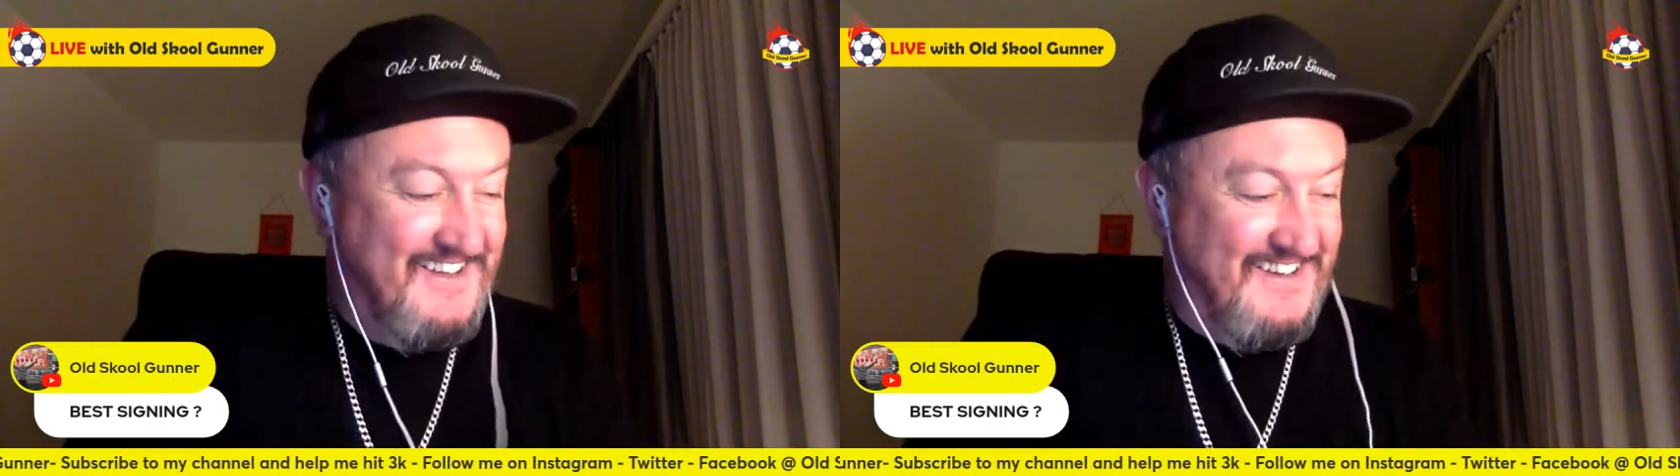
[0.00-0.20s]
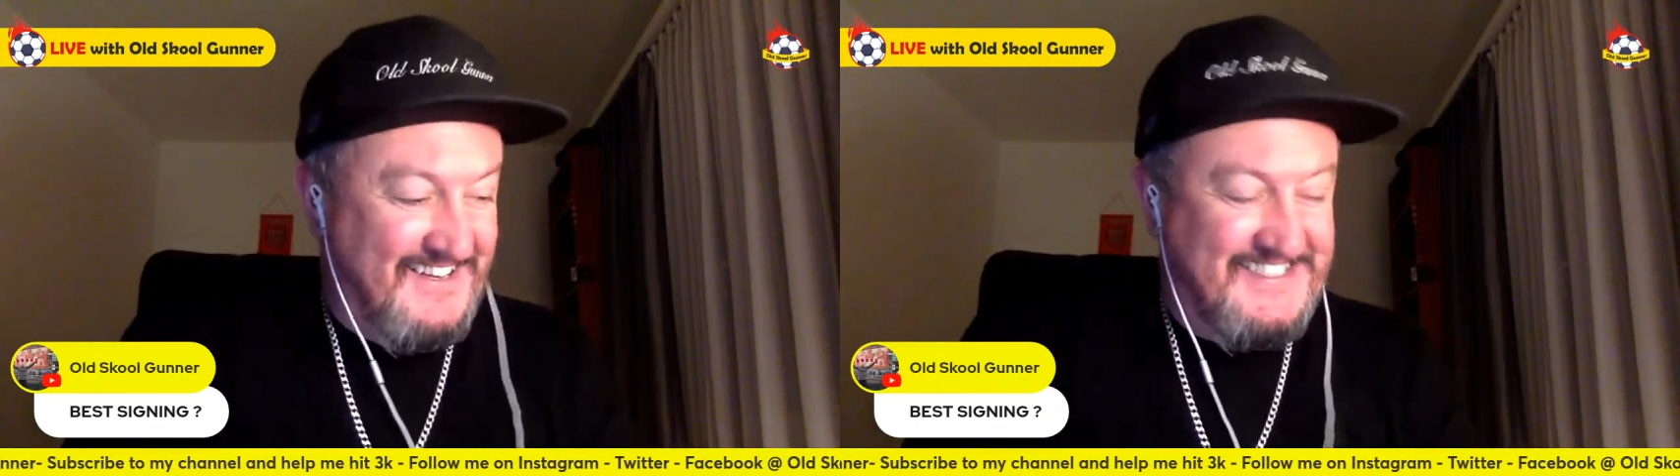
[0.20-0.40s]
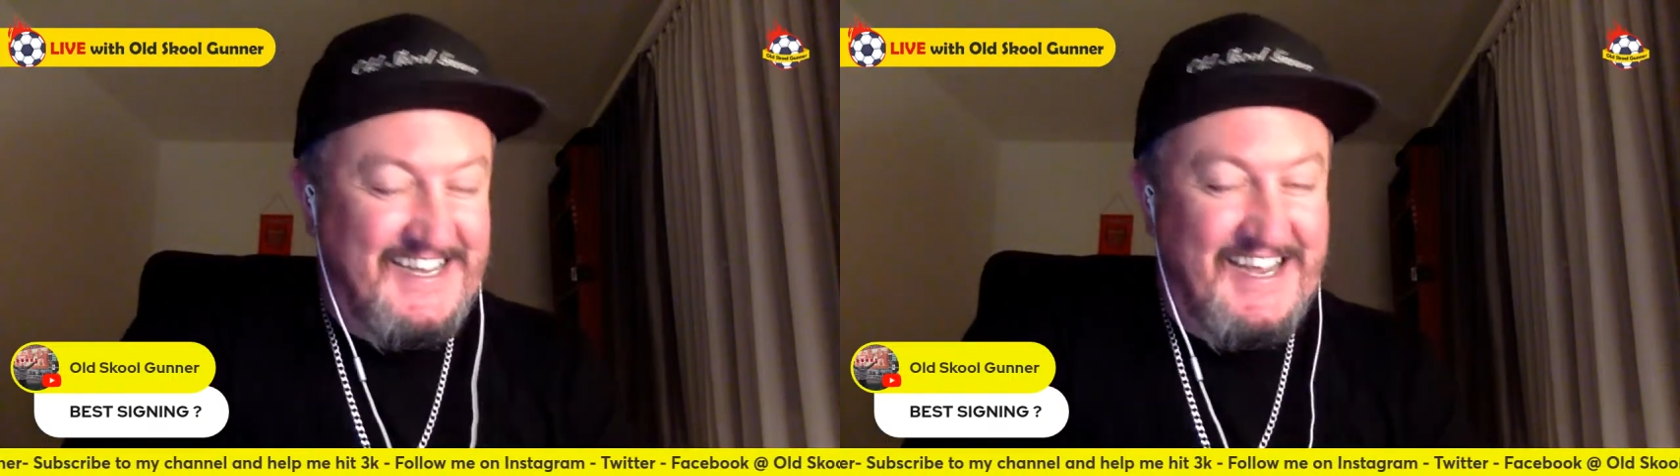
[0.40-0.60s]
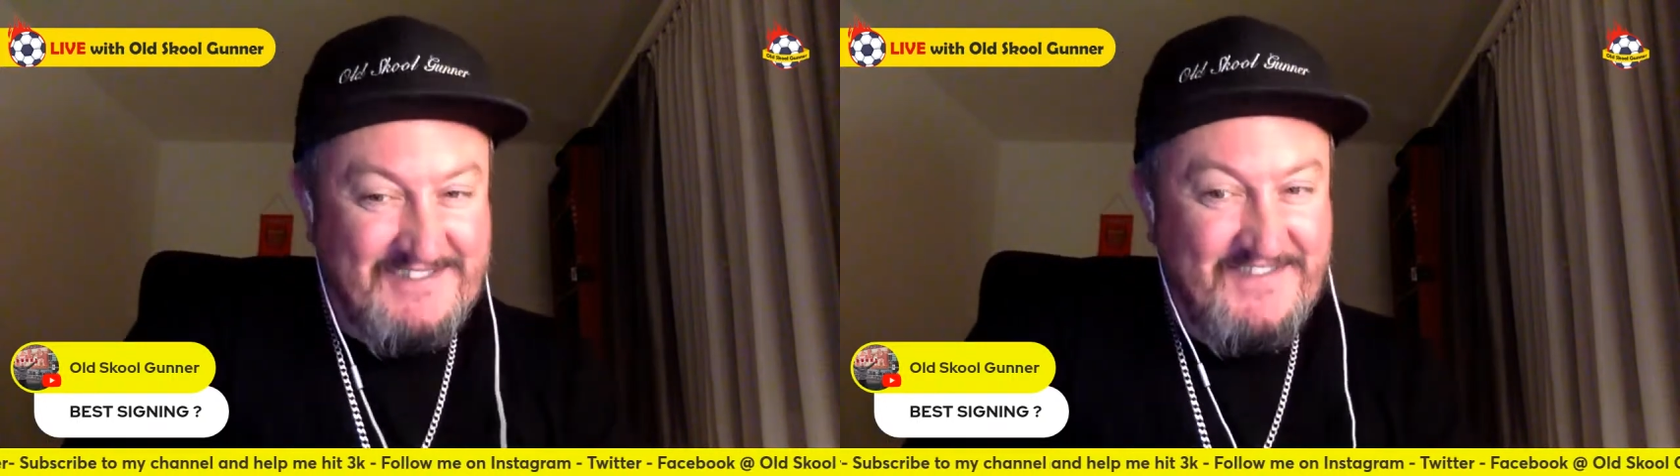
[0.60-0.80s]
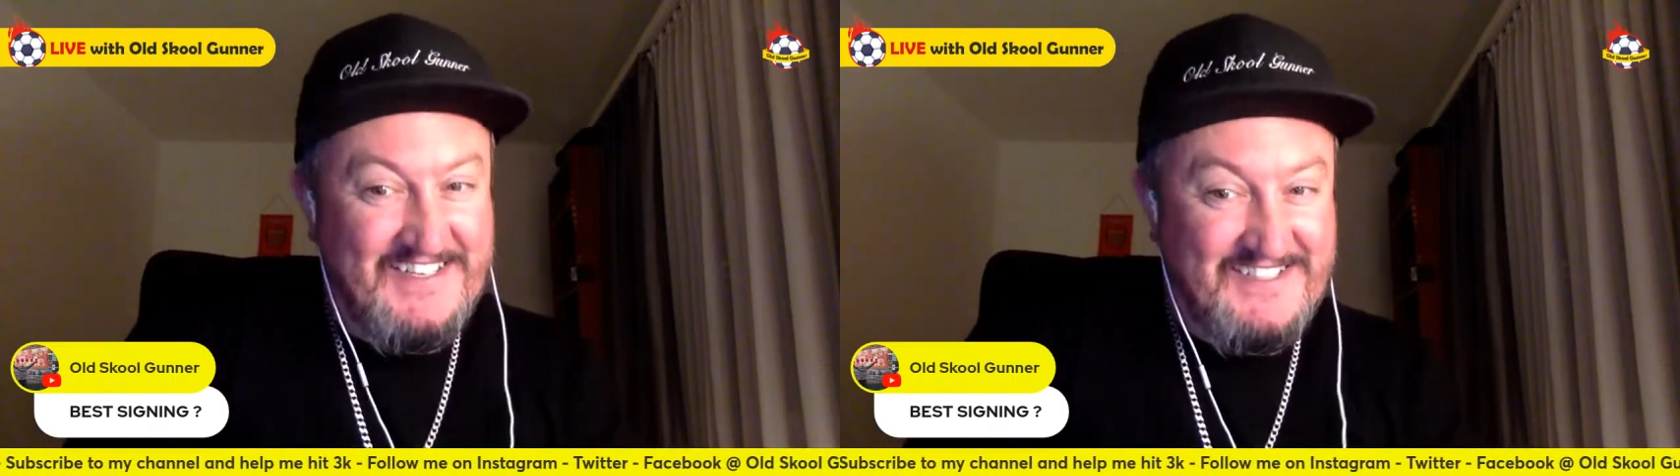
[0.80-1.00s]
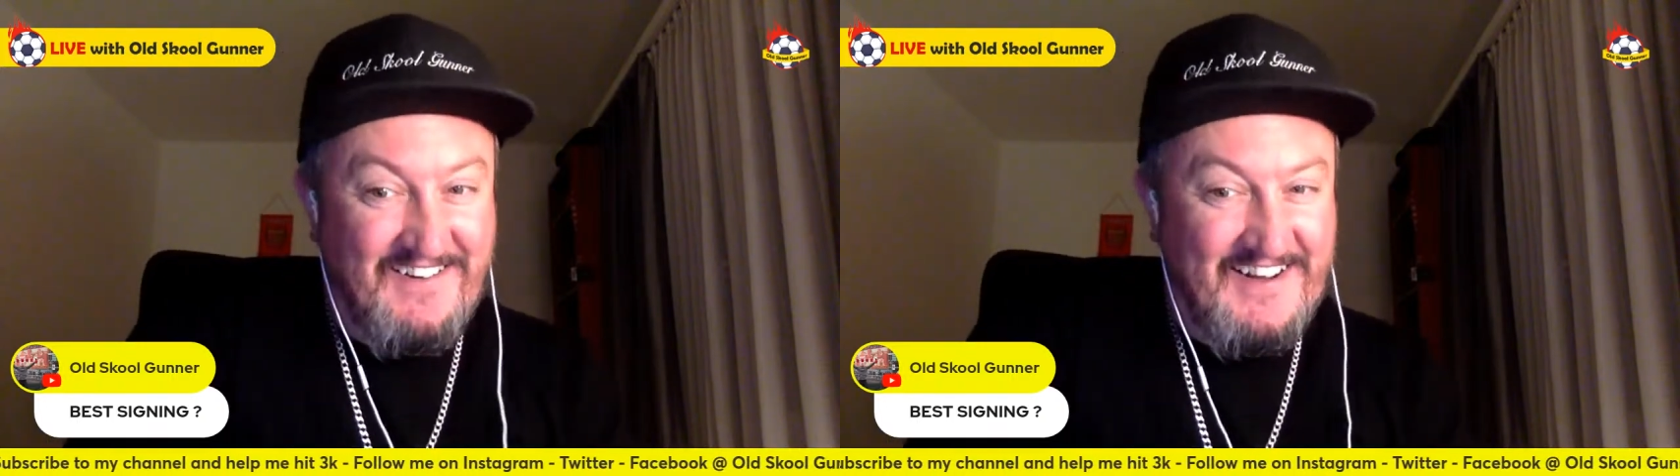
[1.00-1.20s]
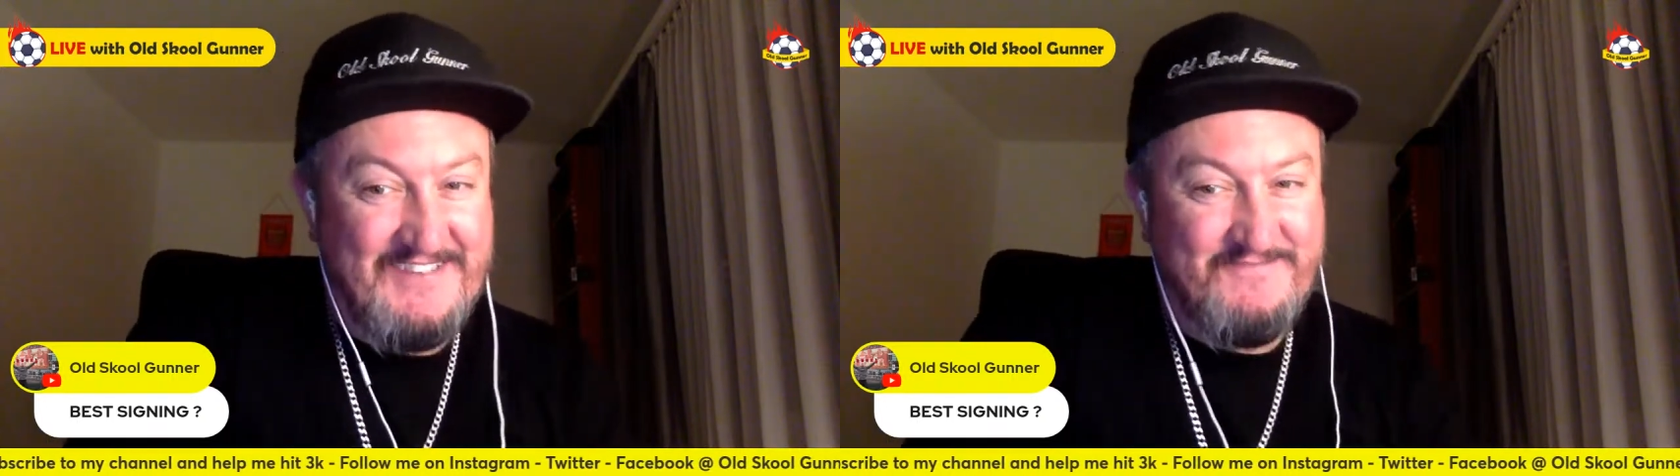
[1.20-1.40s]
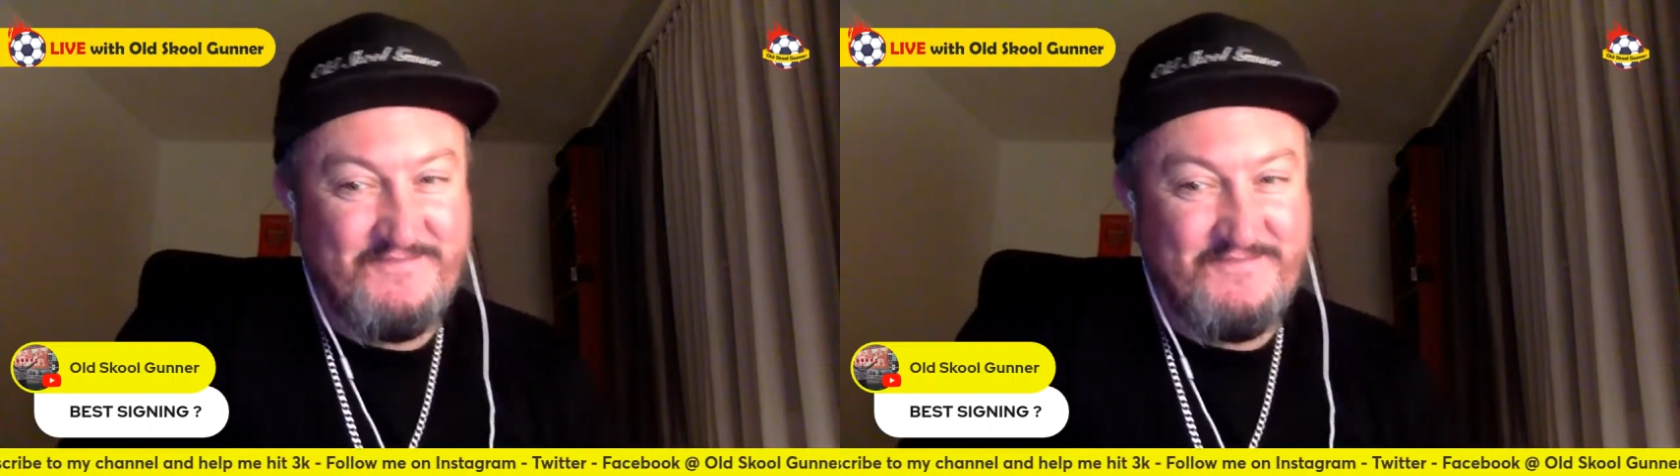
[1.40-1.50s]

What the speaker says: I'd say he was fast, all right.